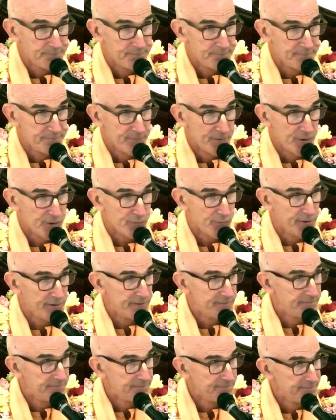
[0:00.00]
There was one
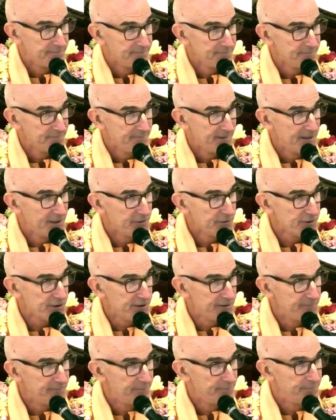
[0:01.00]

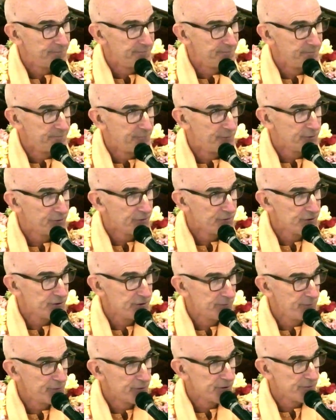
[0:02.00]
interesting book
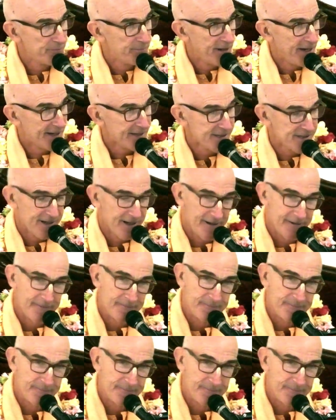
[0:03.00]
distribution pastime.